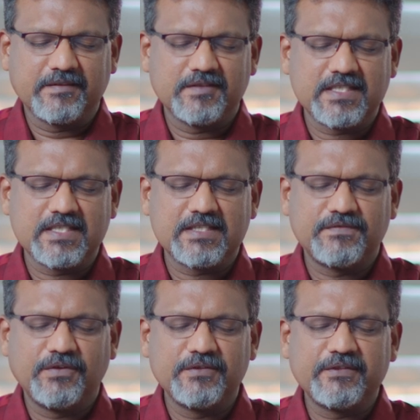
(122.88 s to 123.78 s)
and verses
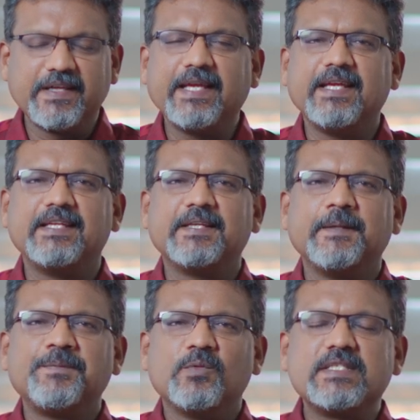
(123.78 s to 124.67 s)
4 to 8,
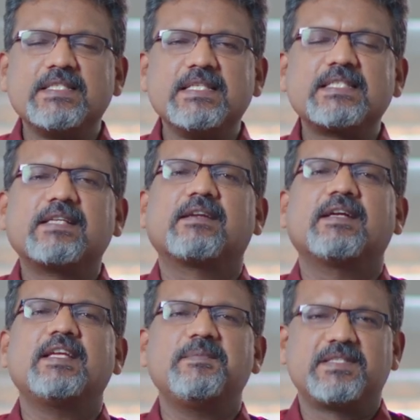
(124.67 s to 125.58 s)
which
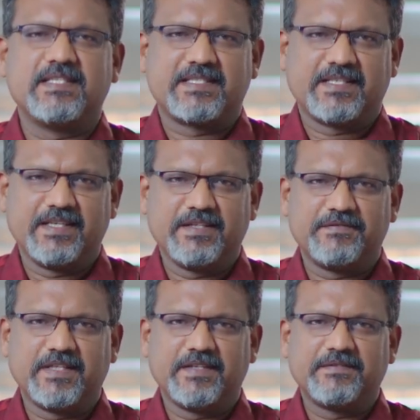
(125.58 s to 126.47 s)
describes this kind
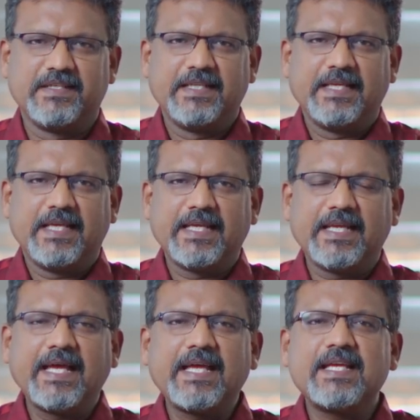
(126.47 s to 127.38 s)
of love.
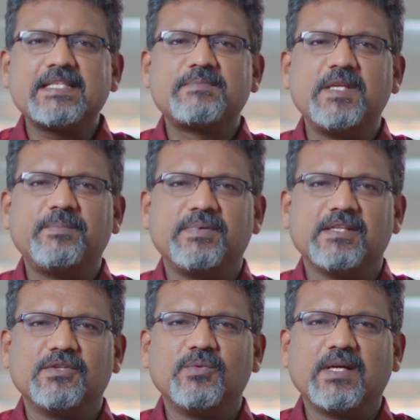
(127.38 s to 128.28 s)
And as
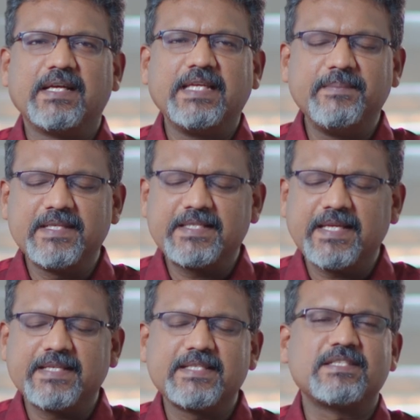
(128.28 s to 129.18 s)
people who are
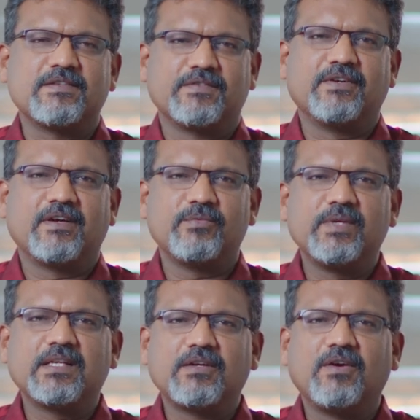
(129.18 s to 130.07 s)
imitators of God,
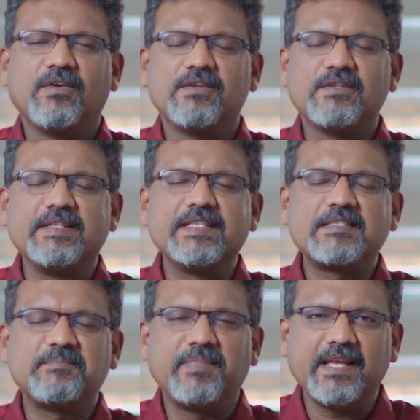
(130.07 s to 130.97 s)
we are called to
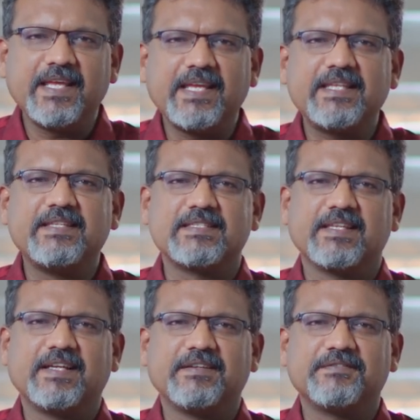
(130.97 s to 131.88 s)
display this
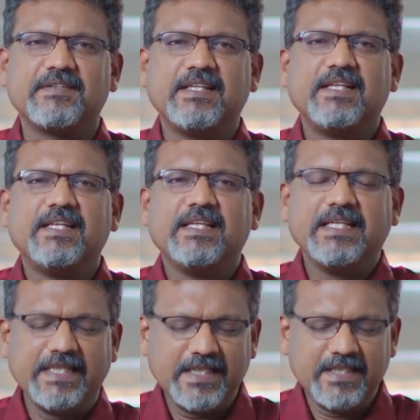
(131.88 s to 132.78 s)
love
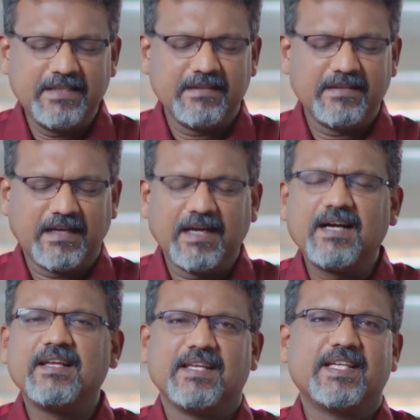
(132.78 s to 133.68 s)
in
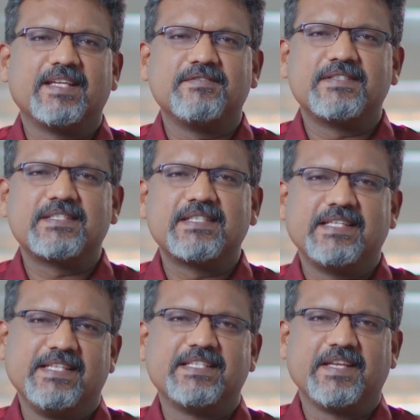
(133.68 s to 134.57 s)
our lives
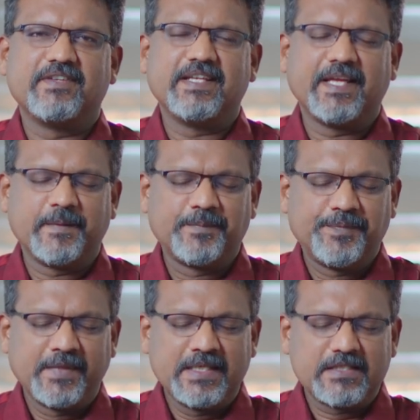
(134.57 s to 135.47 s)
each and every day.
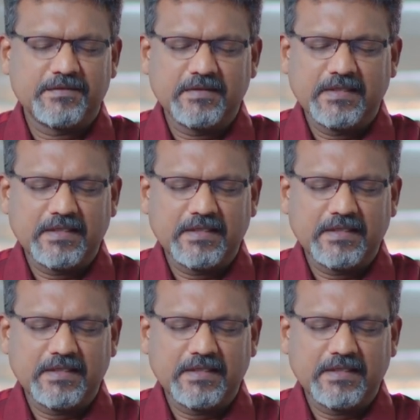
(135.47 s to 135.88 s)
So,